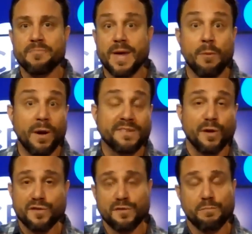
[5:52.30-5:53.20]
It was
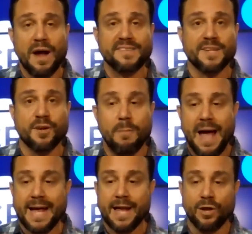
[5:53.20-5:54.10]
also surprising to go
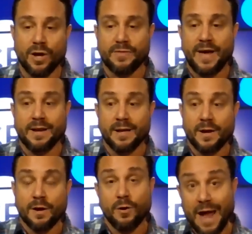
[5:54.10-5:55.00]
back and look that
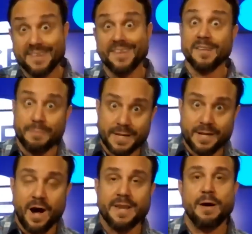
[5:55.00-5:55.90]
her ex-husband
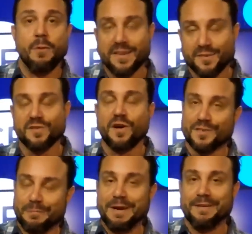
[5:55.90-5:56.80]
Kanye West, who's
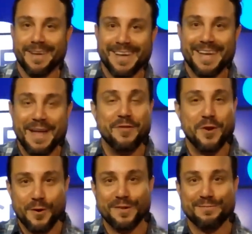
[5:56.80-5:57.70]
also been in the
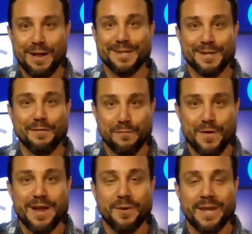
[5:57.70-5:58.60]
news relatively
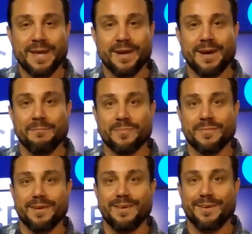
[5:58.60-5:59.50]
frequently
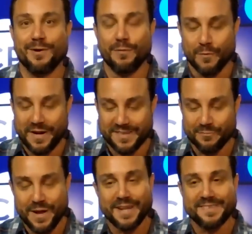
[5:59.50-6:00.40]
over
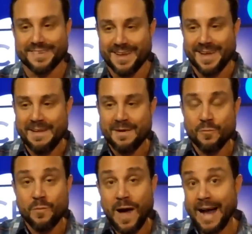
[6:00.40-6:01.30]
recent weeks,
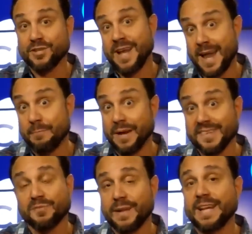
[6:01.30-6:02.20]
actually had a
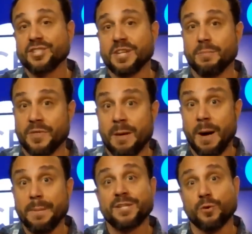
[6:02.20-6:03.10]
business relationship with
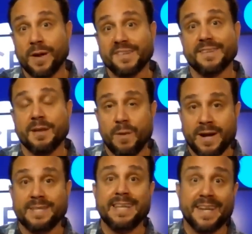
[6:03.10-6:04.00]
up until recently when
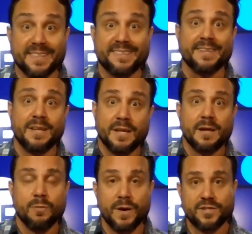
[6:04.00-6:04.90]
Adidas,
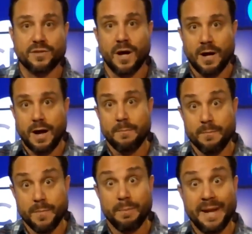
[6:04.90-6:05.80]
which
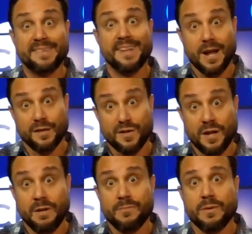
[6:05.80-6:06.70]
Balenciaga's
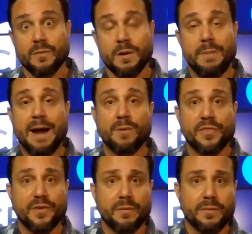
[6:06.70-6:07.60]
combined
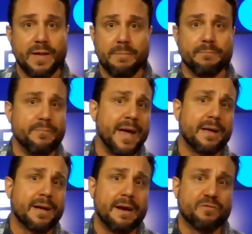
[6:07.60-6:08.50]
with, they
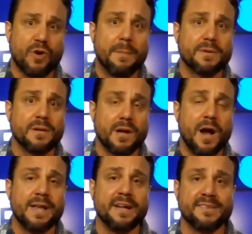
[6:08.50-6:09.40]
kind of dropped
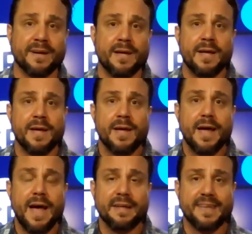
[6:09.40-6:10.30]
Kanye
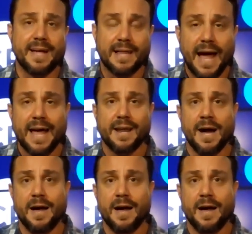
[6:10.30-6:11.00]
as a client.